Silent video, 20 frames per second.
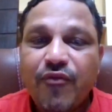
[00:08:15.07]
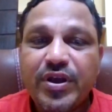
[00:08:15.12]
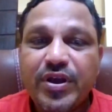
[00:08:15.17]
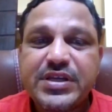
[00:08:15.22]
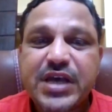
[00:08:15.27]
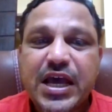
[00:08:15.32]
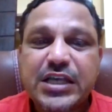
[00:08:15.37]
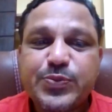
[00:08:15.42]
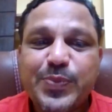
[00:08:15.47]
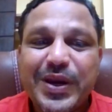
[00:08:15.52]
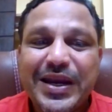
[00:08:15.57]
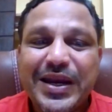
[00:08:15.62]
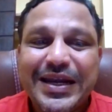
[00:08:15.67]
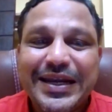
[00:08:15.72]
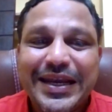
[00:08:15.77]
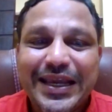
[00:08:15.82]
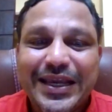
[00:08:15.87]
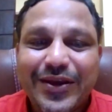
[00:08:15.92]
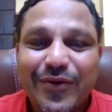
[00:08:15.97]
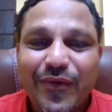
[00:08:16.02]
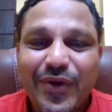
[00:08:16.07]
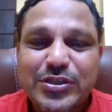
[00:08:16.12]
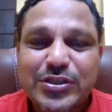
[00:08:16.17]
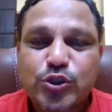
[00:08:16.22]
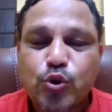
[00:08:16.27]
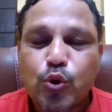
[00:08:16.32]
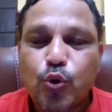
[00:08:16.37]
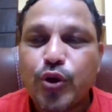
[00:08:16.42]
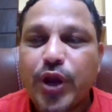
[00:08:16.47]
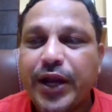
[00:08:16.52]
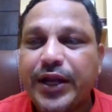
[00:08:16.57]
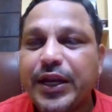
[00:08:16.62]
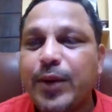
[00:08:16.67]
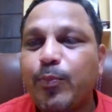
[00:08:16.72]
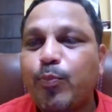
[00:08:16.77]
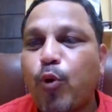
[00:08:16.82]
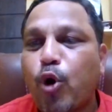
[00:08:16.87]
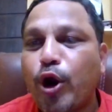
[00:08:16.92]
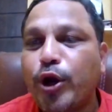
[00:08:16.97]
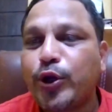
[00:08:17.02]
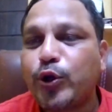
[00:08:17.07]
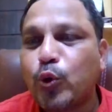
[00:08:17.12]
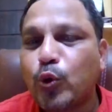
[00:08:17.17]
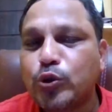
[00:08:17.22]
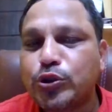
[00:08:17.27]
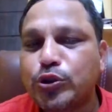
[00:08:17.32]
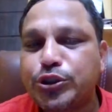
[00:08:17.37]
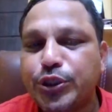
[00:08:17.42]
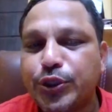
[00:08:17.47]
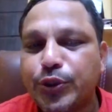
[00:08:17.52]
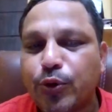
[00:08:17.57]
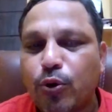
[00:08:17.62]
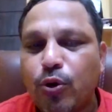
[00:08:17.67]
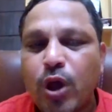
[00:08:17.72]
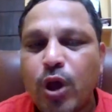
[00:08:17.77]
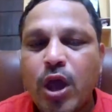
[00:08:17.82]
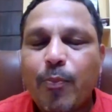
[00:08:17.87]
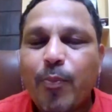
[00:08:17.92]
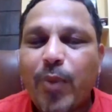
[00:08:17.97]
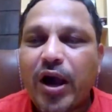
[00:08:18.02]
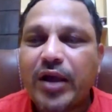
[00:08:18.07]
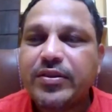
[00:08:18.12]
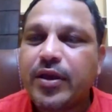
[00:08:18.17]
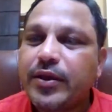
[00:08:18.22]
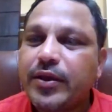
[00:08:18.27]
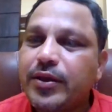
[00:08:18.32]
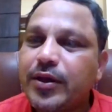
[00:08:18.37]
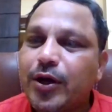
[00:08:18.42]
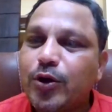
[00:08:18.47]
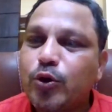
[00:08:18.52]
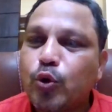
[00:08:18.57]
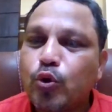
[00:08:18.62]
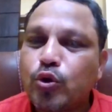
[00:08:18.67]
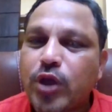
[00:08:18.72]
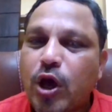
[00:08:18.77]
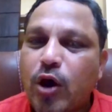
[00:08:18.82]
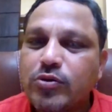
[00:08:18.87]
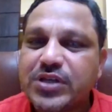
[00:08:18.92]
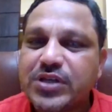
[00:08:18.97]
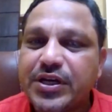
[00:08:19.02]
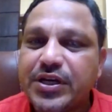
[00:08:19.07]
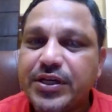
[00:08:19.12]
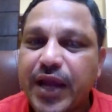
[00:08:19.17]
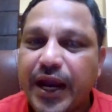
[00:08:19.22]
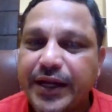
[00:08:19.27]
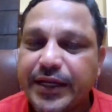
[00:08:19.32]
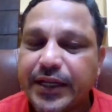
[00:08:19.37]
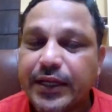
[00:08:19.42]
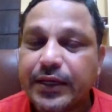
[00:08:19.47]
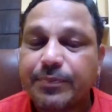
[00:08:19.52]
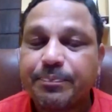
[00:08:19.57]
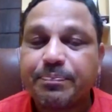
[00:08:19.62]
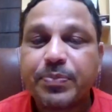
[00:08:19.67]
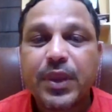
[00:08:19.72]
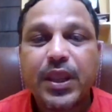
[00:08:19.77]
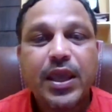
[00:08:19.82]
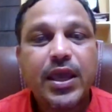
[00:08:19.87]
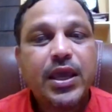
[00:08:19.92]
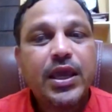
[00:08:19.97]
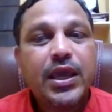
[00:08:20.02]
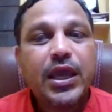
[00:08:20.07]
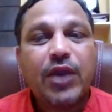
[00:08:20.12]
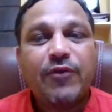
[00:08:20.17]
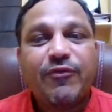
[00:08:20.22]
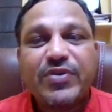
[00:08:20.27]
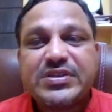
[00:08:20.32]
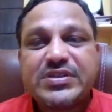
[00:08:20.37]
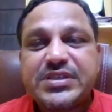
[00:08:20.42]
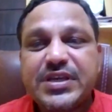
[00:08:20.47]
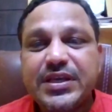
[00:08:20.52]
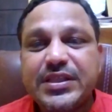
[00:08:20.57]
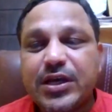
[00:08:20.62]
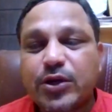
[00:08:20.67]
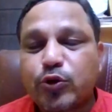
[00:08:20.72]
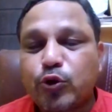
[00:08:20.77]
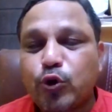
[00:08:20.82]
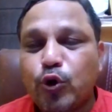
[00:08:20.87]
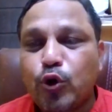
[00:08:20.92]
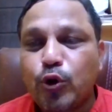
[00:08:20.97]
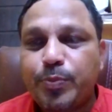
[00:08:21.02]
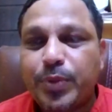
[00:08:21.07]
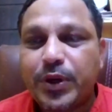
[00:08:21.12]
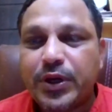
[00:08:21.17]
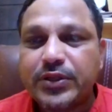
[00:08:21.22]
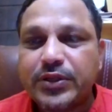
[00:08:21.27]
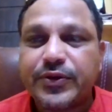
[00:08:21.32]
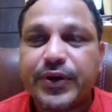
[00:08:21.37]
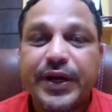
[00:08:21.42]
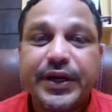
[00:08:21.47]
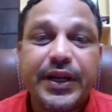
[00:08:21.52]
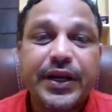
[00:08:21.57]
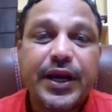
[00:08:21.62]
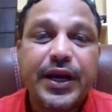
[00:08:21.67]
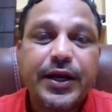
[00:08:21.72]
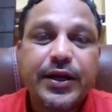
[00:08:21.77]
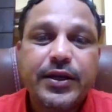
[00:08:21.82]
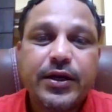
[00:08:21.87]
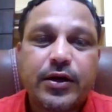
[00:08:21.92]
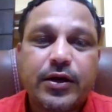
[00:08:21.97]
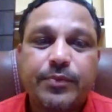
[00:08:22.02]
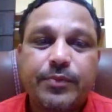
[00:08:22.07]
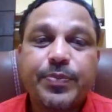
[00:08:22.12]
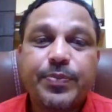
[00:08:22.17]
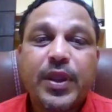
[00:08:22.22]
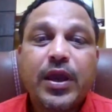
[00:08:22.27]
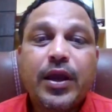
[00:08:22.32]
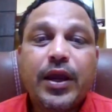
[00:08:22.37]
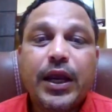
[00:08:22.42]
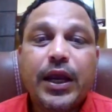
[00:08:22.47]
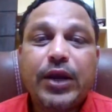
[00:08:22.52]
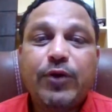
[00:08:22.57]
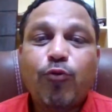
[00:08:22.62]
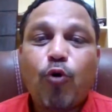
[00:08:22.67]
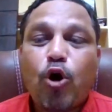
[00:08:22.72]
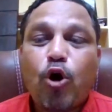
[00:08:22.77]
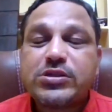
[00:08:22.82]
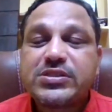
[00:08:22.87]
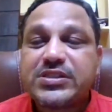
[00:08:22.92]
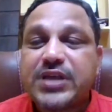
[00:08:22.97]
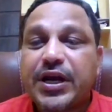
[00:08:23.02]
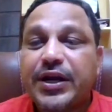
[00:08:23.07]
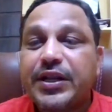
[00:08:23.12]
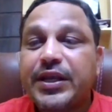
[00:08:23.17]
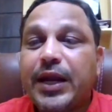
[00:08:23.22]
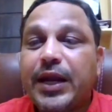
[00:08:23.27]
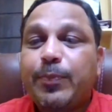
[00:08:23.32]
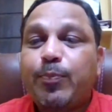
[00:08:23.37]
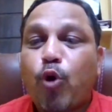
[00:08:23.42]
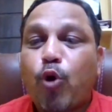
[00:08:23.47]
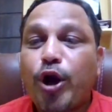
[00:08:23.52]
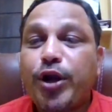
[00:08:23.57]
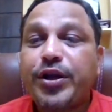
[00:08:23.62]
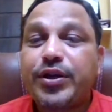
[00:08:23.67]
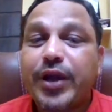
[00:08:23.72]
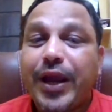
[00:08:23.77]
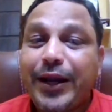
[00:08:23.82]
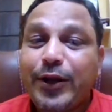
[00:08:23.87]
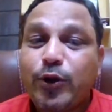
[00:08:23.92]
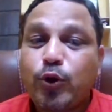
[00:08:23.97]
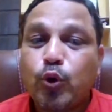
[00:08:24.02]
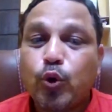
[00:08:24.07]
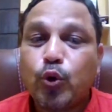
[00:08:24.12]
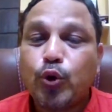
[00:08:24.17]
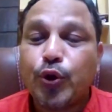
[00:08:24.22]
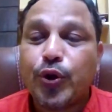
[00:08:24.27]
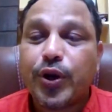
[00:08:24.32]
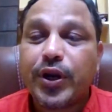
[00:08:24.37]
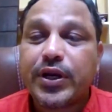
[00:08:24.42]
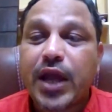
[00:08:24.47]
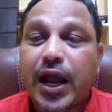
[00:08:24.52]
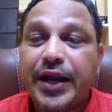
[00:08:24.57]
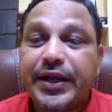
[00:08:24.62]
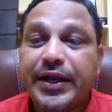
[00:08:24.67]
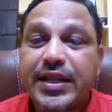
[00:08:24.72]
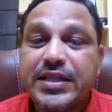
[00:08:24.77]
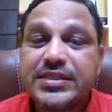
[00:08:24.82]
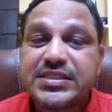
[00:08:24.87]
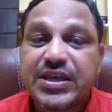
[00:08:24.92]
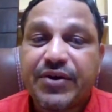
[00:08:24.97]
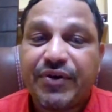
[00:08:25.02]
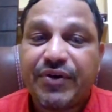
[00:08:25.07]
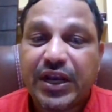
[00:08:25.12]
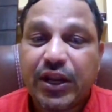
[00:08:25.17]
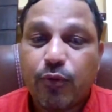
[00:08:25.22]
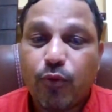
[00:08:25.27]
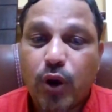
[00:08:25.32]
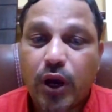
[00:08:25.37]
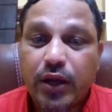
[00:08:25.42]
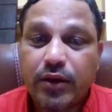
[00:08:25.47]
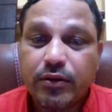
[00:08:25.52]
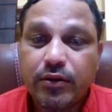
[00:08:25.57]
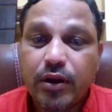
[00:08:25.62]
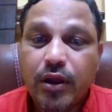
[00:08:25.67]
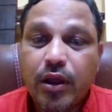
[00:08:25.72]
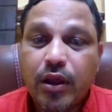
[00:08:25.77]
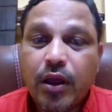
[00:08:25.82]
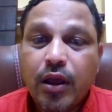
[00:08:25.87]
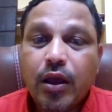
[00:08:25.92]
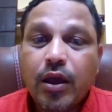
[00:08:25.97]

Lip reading: which has been decreased to 18.20 by the year 2018. If we see the crude birth rate in India, it was 38.82 during 1971,